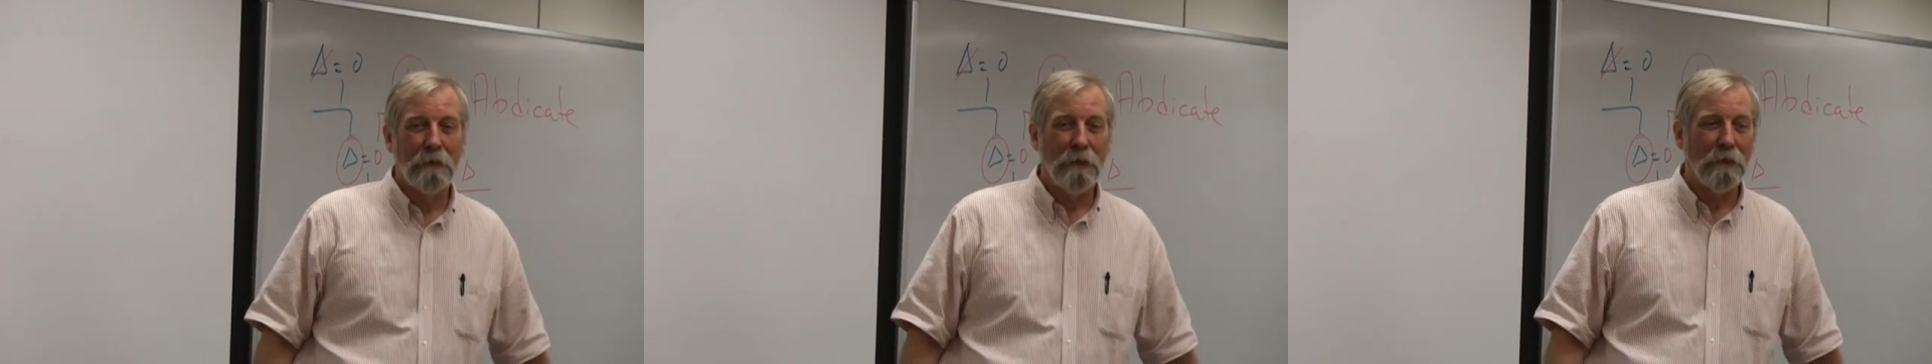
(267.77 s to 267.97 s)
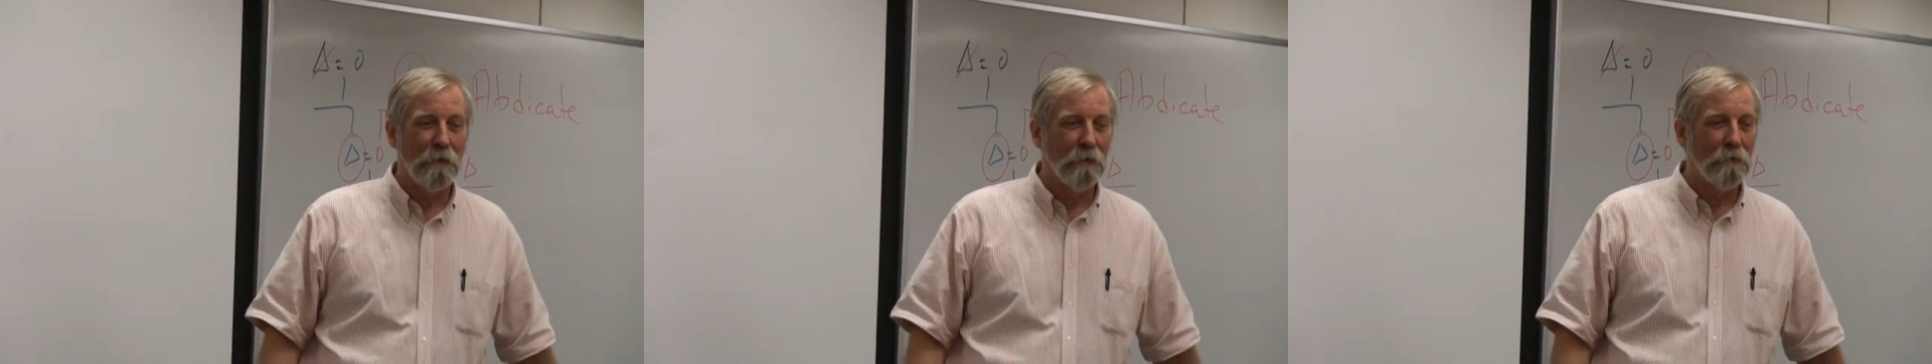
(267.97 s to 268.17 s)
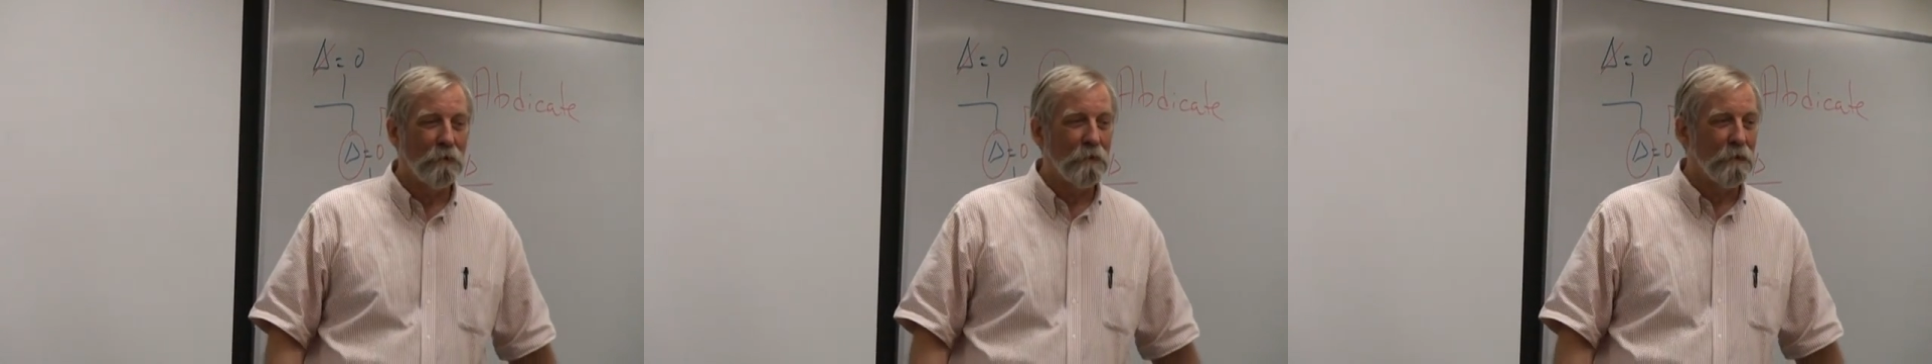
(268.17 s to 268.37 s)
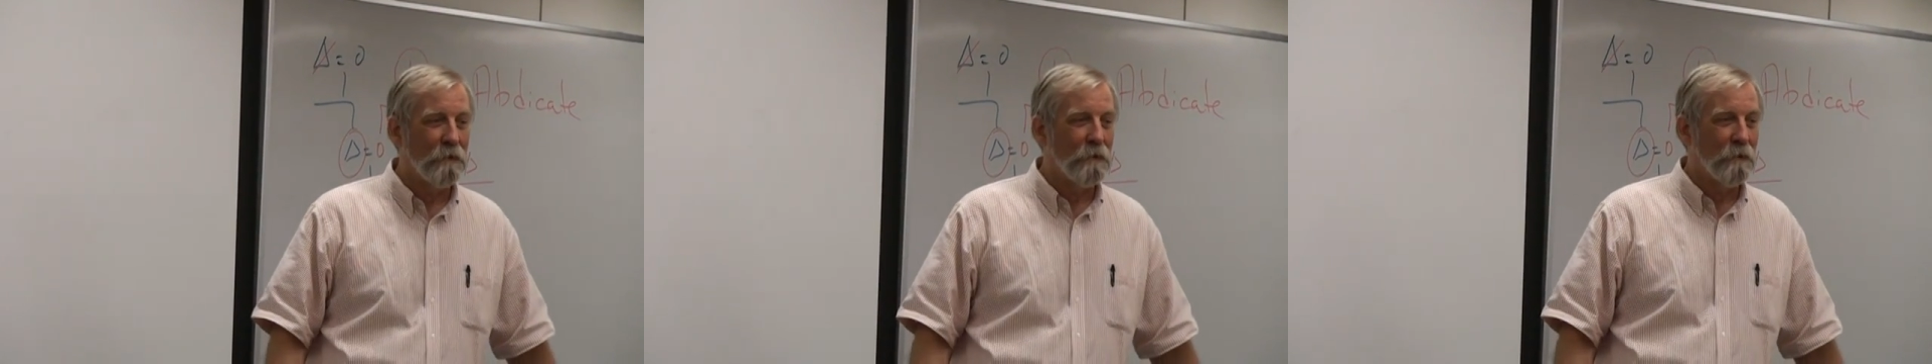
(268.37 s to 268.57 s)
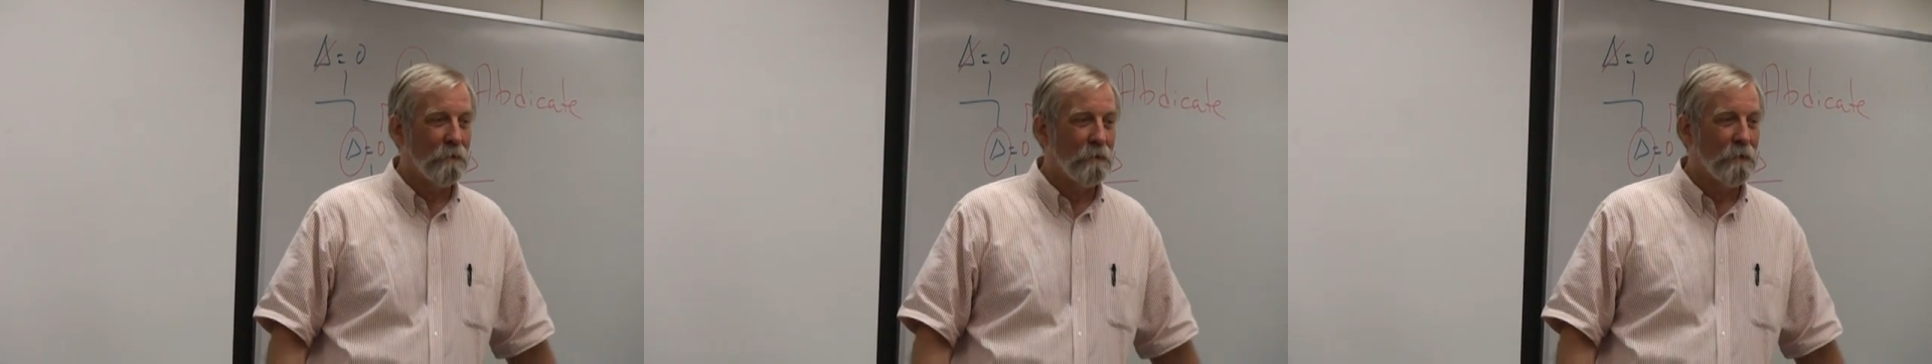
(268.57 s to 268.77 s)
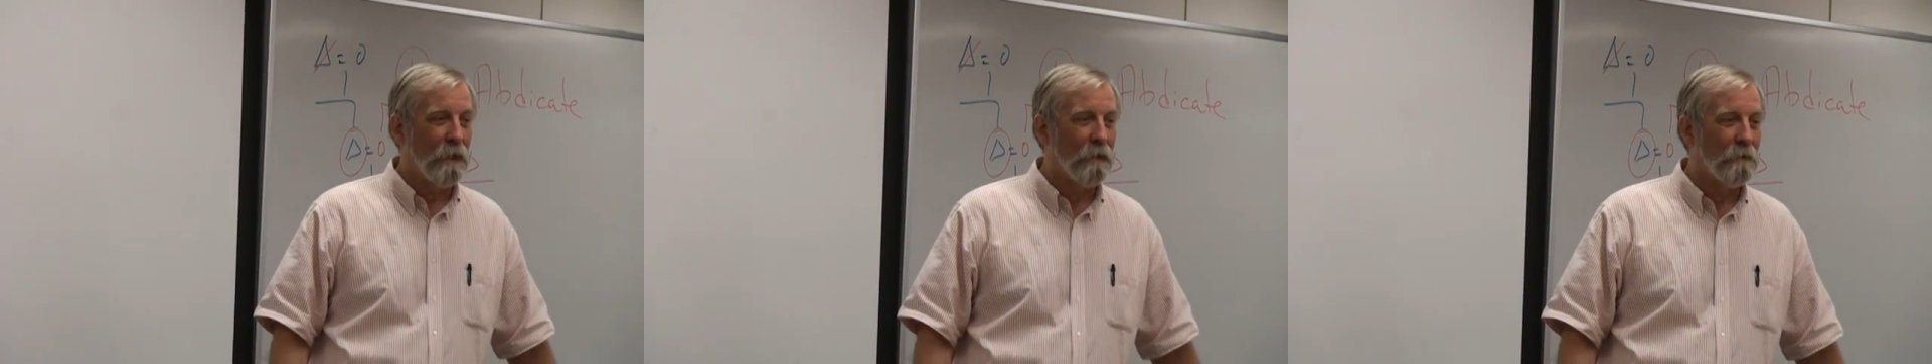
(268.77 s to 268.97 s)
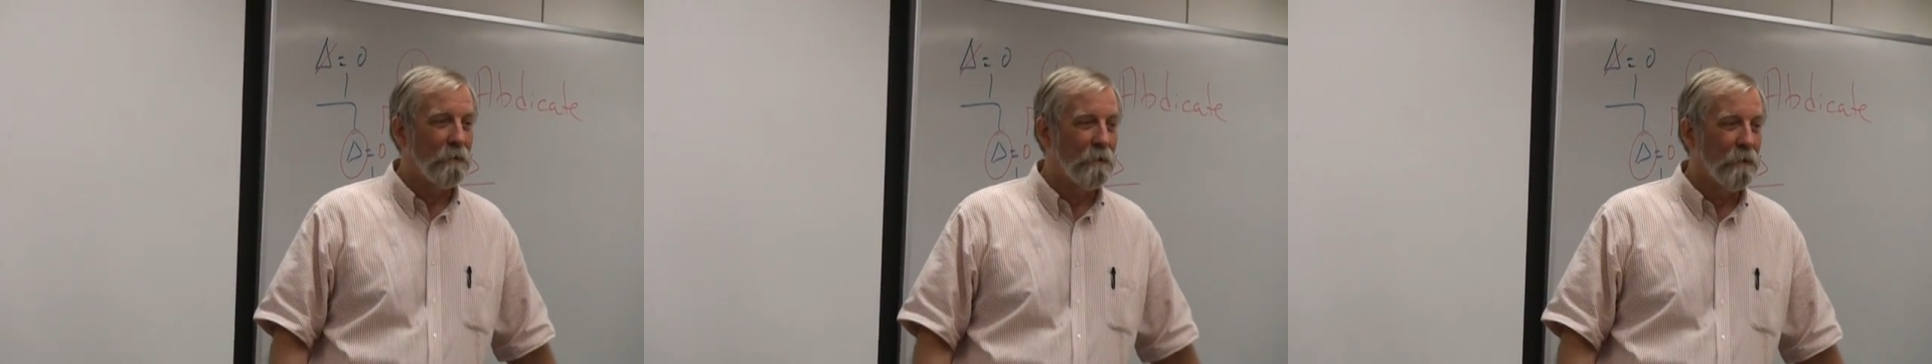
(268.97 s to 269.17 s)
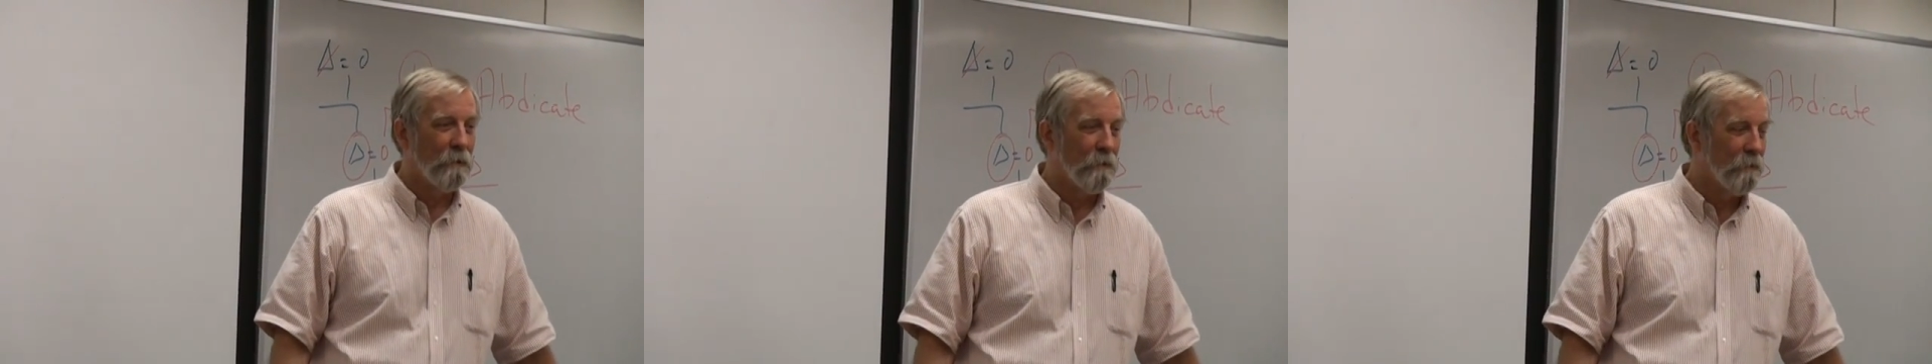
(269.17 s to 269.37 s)
Hideyoshi's son
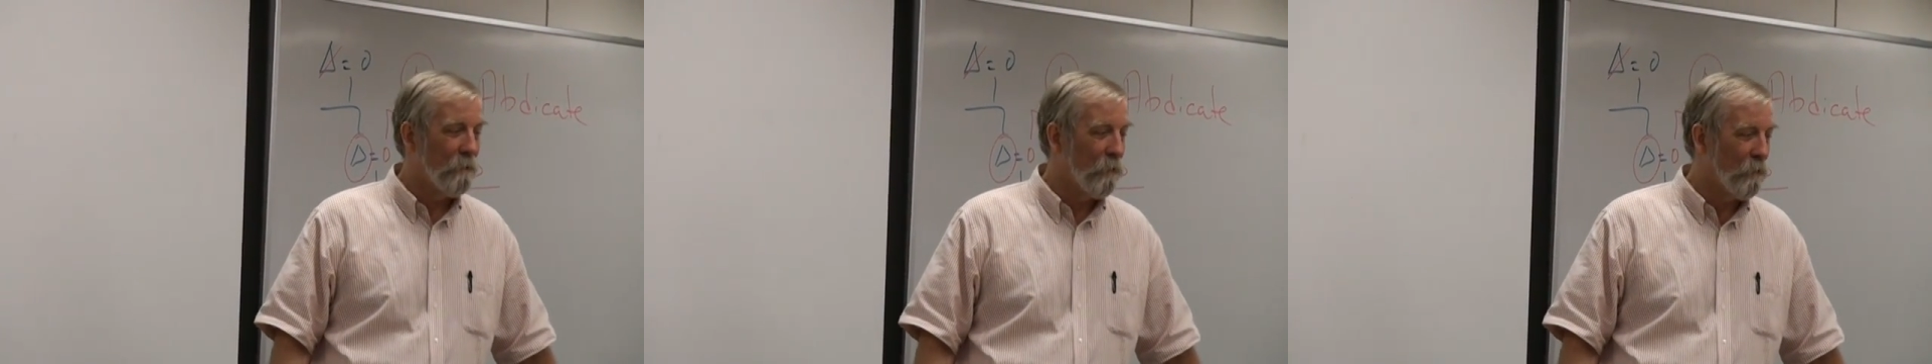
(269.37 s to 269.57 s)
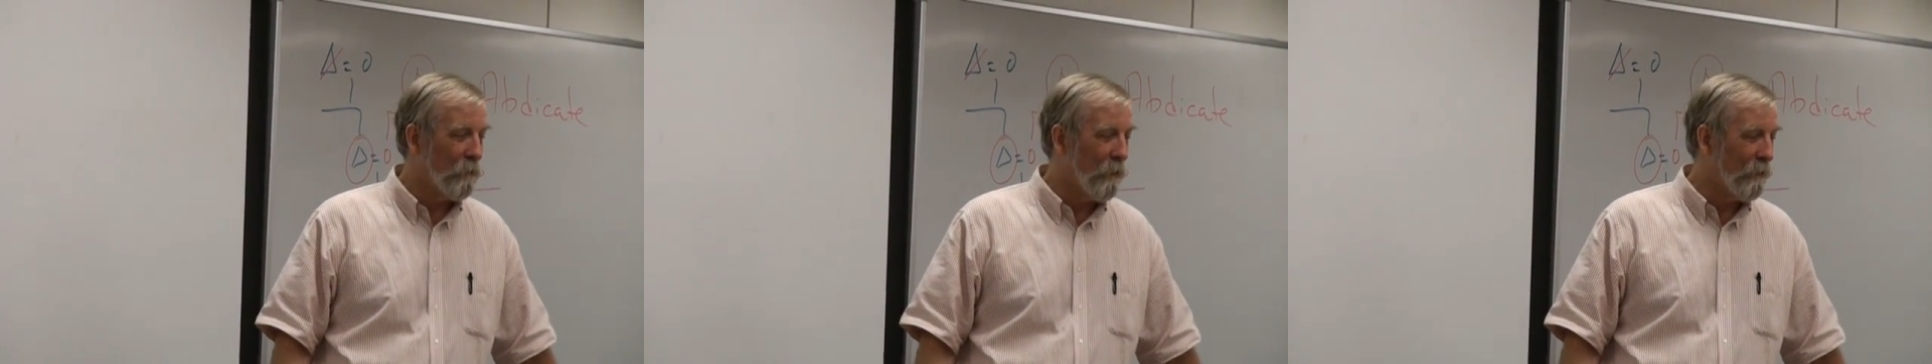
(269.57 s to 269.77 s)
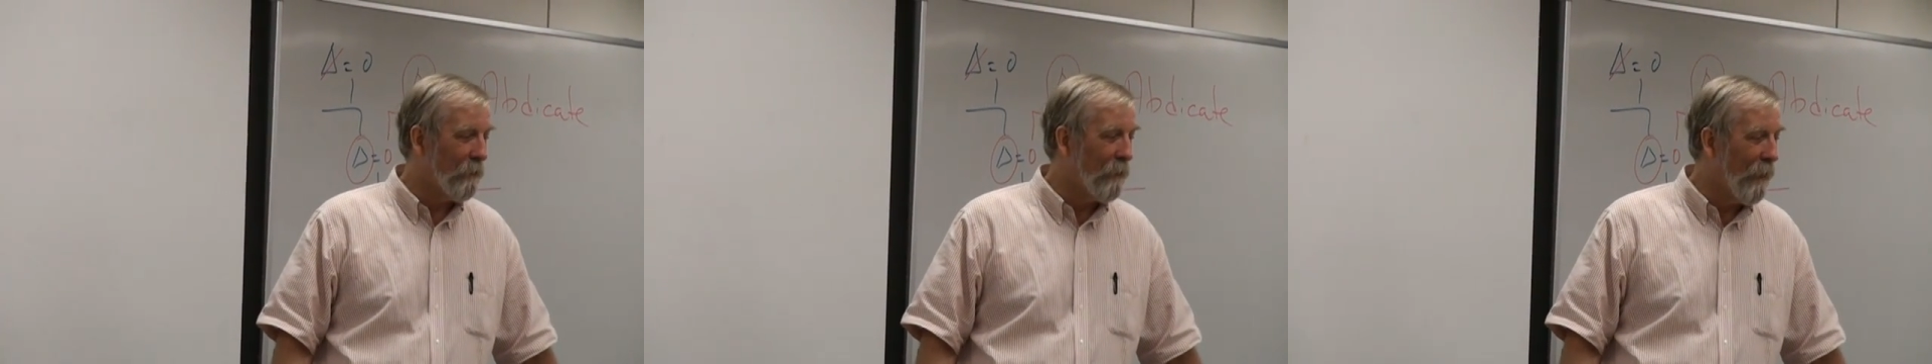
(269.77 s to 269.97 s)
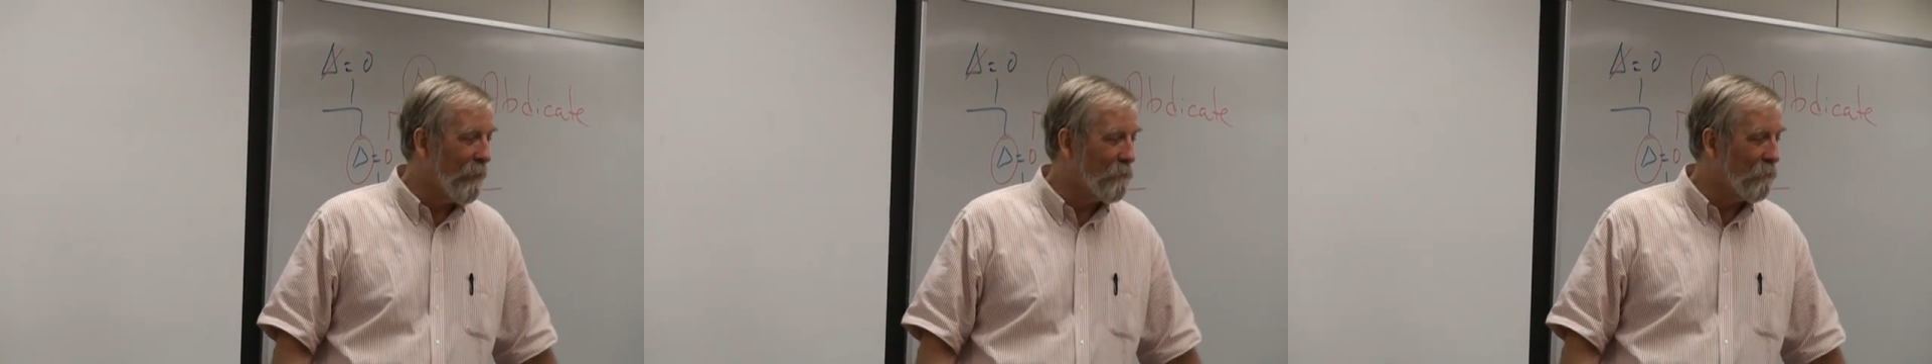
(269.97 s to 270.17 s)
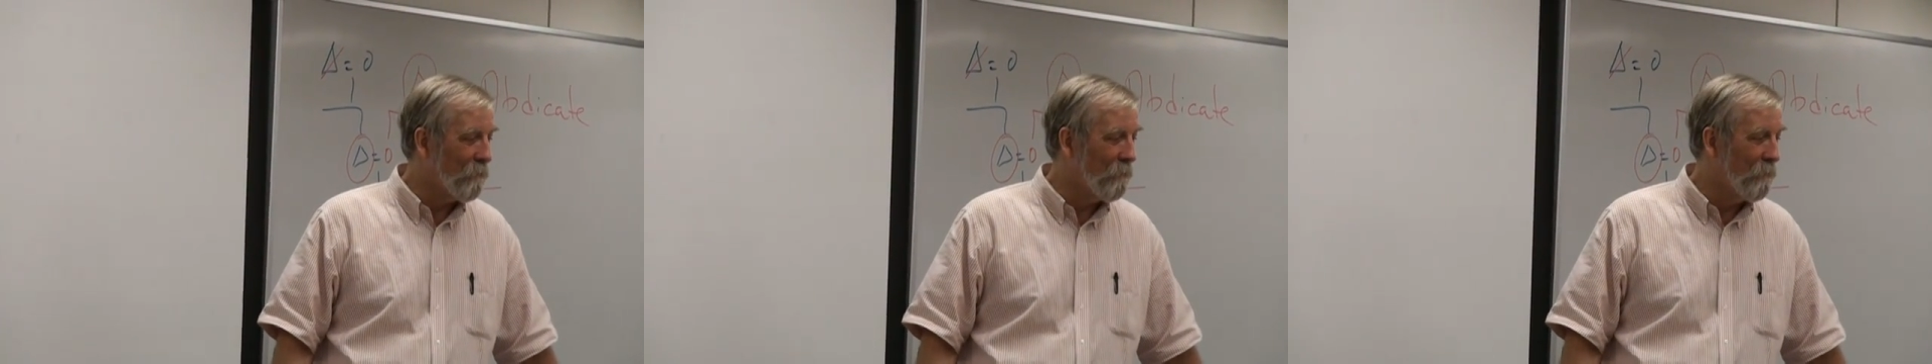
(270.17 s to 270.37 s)
in Osaka Castle,